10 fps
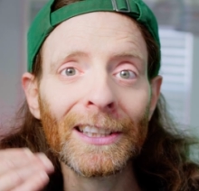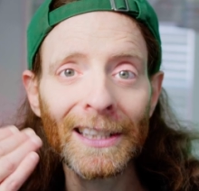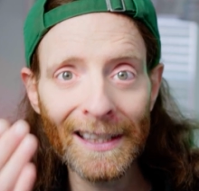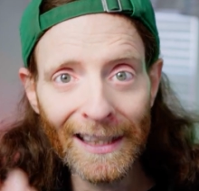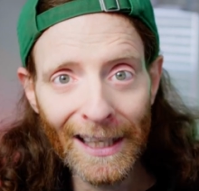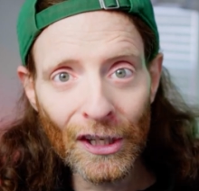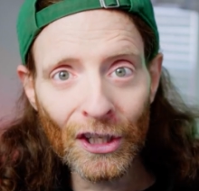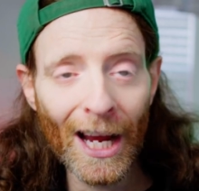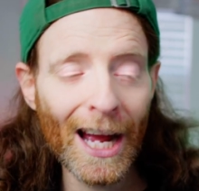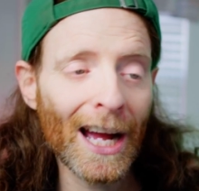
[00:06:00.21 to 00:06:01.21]

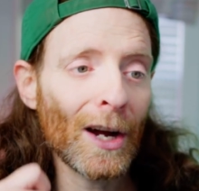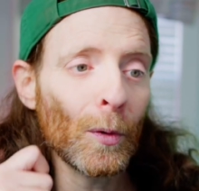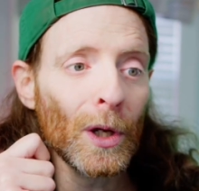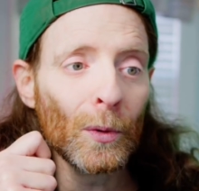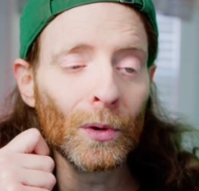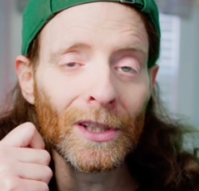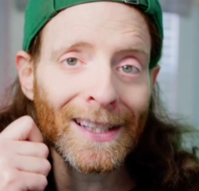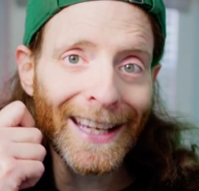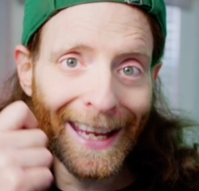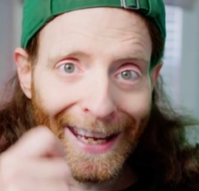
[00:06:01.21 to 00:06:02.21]
anesthesia. We would
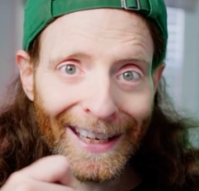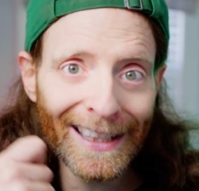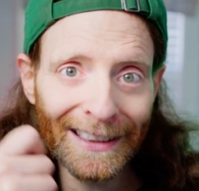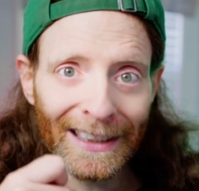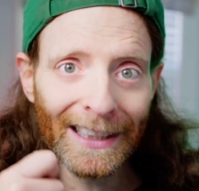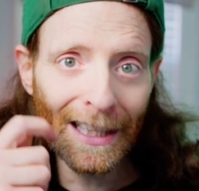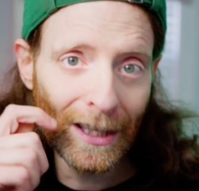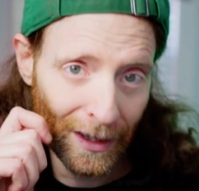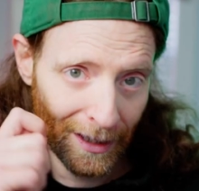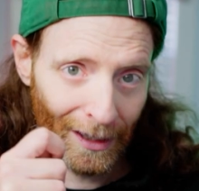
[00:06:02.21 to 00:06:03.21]
scale the
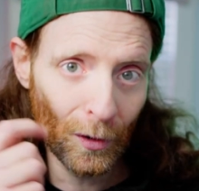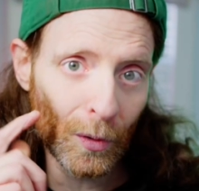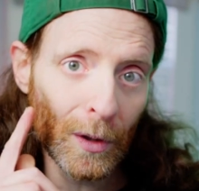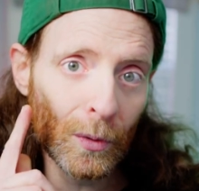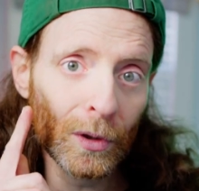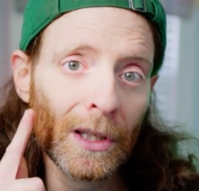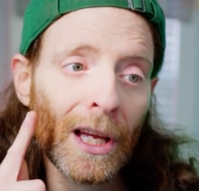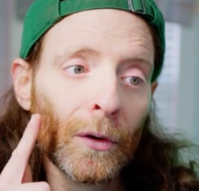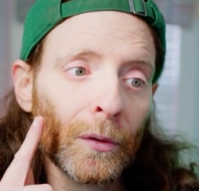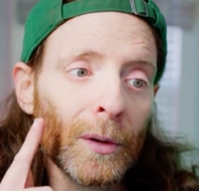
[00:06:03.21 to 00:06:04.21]
teeth, so we would
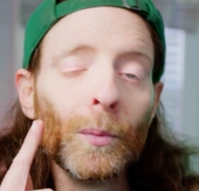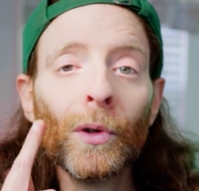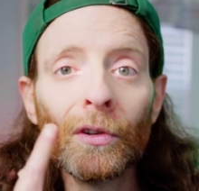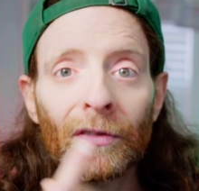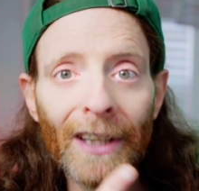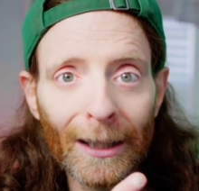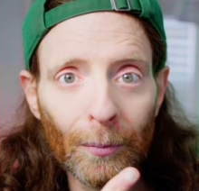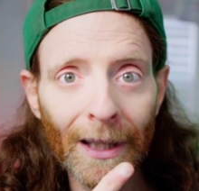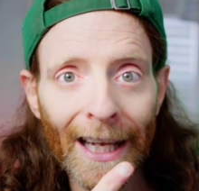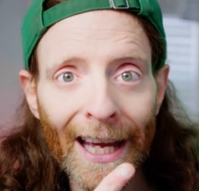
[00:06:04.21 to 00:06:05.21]
remove
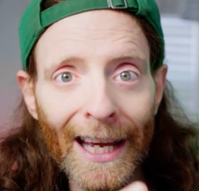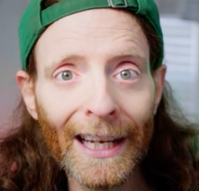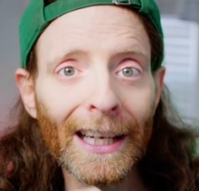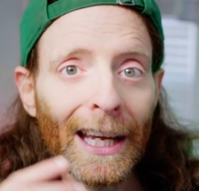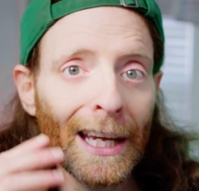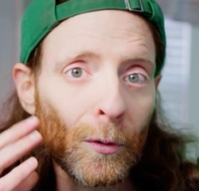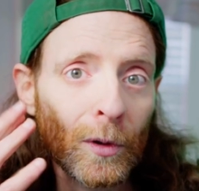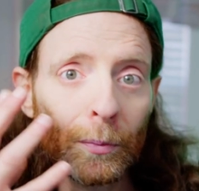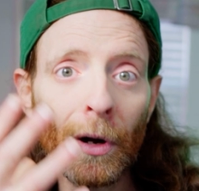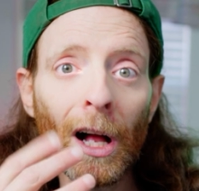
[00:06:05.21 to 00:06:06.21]
that plaque and
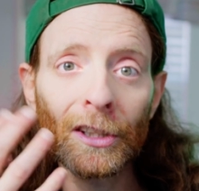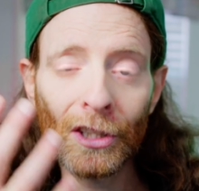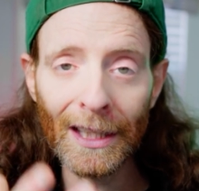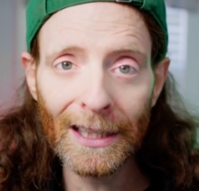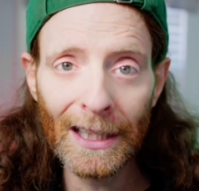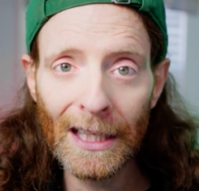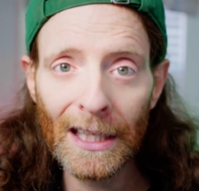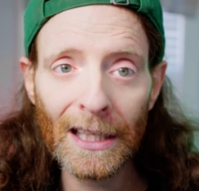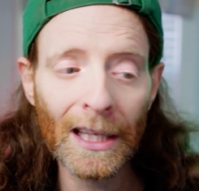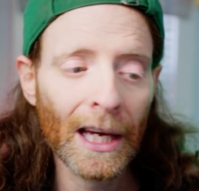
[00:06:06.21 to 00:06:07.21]
we'll polish the
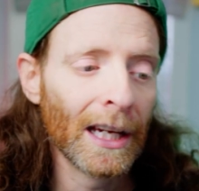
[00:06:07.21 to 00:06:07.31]
teeth.